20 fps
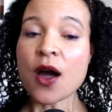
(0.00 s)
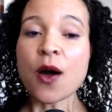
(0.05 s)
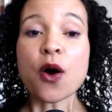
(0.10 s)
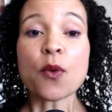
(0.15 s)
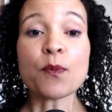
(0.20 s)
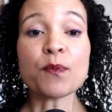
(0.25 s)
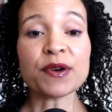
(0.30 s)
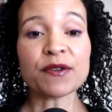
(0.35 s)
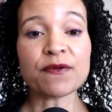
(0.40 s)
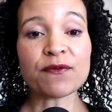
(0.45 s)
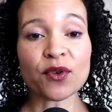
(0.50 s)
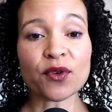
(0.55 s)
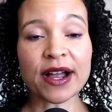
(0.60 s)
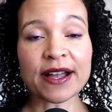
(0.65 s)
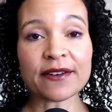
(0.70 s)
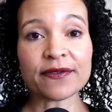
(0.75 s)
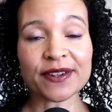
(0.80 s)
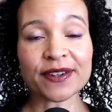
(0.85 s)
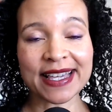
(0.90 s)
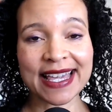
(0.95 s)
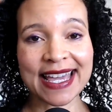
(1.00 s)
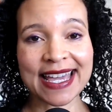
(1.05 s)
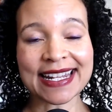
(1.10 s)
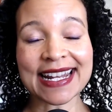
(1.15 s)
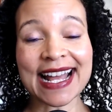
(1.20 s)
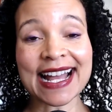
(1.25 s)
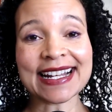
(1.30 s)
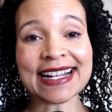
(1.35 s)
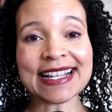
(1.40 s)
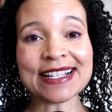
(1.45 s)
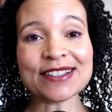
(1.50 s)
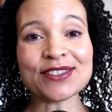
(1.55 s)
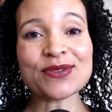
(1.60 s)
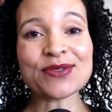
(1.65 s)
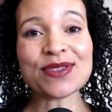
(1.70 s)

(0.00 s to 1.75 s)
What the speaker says: Before I forget, I need to